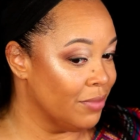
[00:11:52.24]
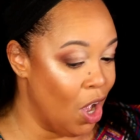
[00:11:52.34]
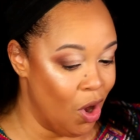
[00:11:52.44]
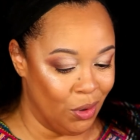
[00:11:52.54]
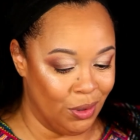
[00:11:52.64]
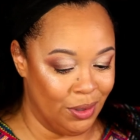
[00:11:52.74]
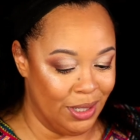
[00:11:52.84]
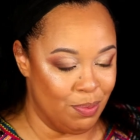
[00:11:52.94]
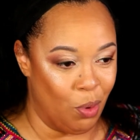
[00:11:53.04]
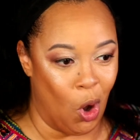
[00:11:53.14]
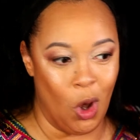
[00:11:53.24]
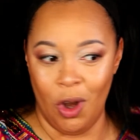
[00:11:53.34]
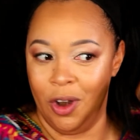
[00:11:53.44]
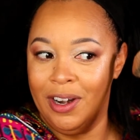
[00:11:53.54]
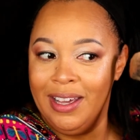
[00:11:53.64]
Oh, it's
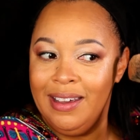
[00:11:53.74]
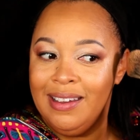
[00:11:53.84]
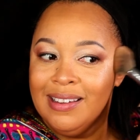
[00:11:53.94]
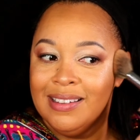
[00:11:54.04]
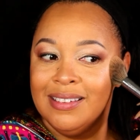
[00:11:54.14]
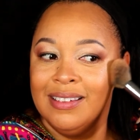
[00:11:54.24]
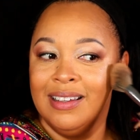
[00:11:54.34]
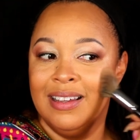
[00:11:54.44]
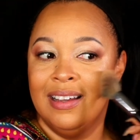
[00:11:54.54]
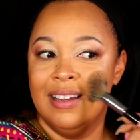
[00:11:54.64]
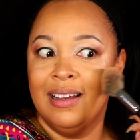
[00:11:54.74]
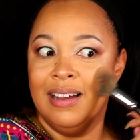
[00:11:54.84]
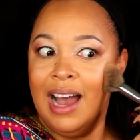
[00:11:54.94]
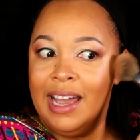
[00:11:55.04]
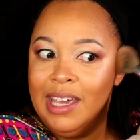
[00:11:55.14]
pretty.
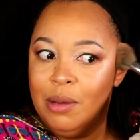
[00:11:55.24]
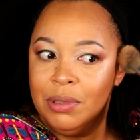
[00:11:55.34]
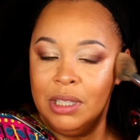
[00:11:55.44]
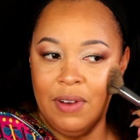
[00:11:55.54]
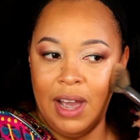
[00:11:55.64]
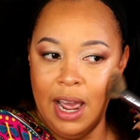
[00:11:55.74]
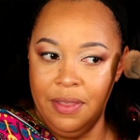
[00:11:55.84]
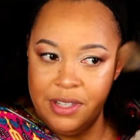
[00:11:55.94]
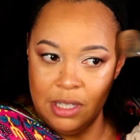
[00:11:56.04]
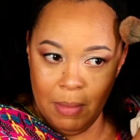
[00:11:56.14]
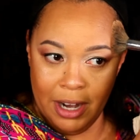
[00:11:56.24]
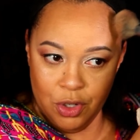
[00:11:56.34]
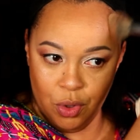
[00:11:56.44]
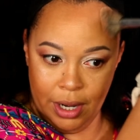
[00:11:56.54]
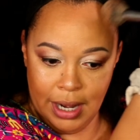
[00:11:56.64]
I can't believe I had this in my
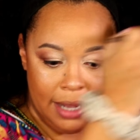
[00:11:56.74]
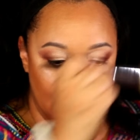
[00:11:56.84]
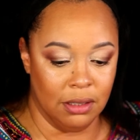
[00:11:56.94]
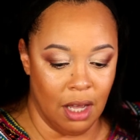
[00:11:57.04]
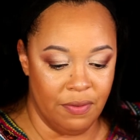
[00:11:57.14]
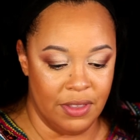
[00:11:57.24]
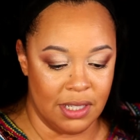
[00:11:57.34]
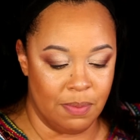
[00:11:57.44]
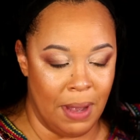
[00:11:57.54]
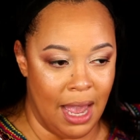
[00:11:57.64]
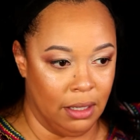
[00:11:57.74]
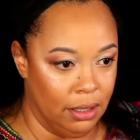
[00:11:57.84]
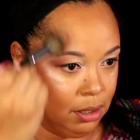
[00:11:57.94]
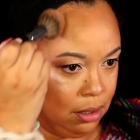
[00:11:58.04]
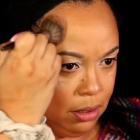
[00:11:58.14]
drawer, and I love this
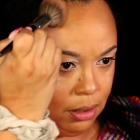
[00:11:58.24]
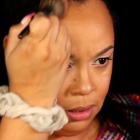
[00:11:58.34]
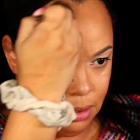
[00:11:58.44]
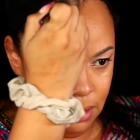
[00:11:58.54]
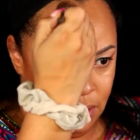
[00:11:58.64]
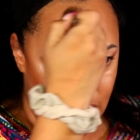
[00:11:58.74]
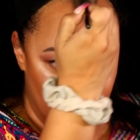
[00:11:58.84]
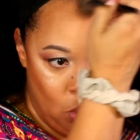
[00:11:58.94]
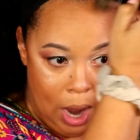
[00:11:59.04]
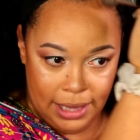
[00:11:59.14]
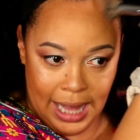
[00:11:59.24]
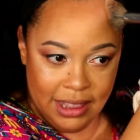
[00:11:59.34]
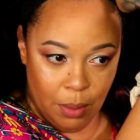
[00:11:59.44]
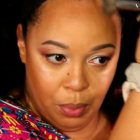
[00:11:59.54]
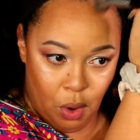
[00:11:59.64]
palette. Well, I
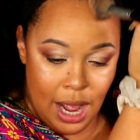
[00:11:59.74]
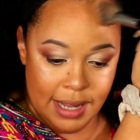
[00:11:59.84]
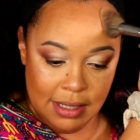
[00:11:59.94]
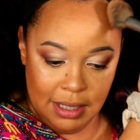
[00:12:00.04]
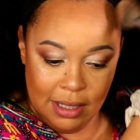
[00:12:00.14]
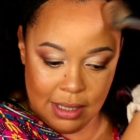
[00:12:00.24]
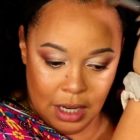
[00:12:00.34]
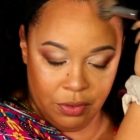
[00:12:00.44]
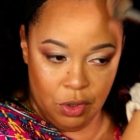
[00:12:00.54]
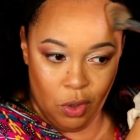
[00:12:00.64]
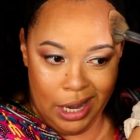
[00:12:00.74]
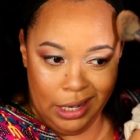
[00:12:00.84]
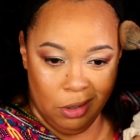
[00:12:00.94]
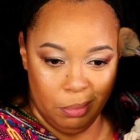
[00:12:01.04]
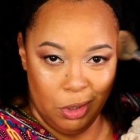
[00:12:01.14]
like the bronzing and stuff. You know, I
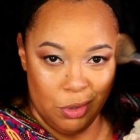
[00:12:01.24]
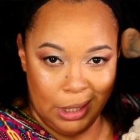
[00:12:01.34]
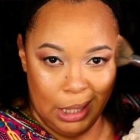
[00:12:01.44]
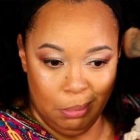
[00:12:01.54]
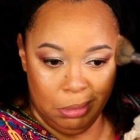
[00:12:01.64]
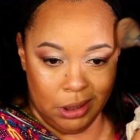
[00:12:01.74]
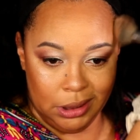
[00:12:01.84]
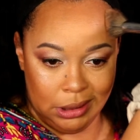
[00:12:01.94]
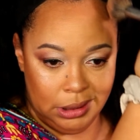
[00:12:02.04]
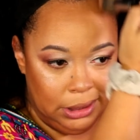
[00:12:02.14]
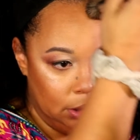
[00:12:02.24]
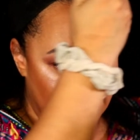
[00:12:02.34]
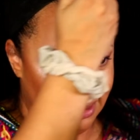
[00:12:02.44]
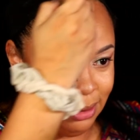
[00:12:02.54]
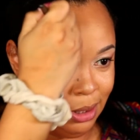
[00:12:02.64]
ain't gonna be using that blush in there,
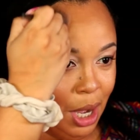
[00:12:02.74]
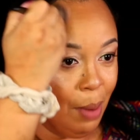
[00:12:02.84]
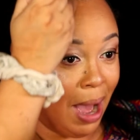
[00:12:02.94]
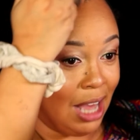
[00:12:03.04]
but